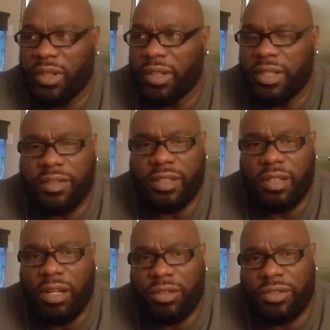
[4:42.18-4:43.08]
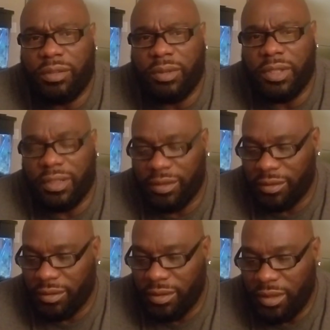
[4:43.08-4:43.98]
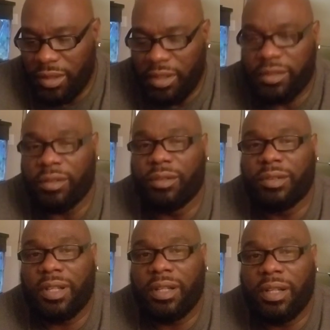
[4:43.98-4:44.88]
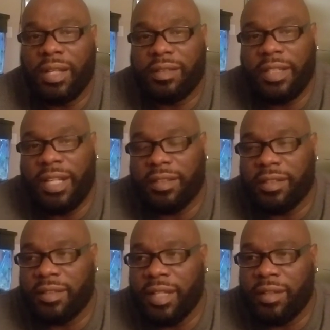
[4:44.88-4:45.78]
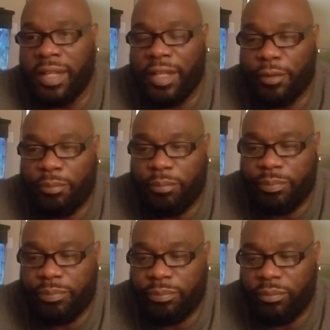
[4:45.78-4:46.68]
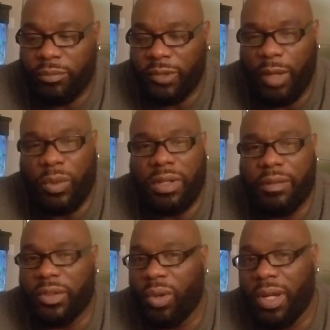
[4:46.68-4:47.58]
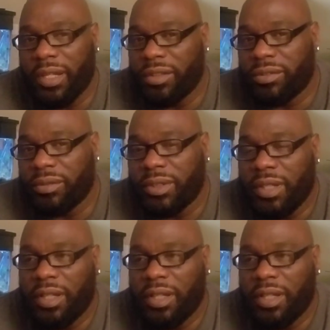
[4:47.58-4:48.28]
He said, no, she was. So I say that to say that, we don't even know our history.